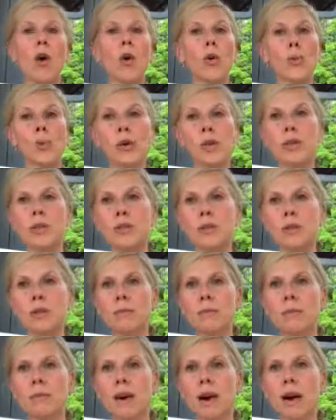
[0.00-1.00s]
or we're going to use
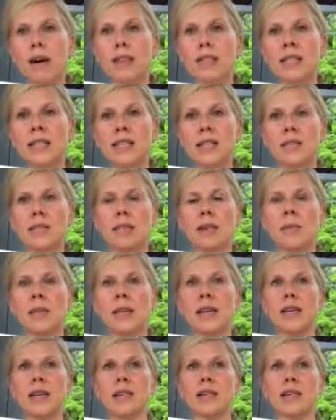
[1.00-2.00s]
them uh, seasonally
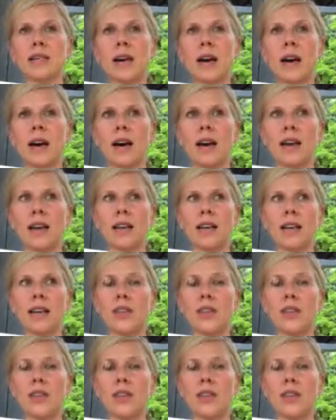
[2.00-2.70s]
because uh,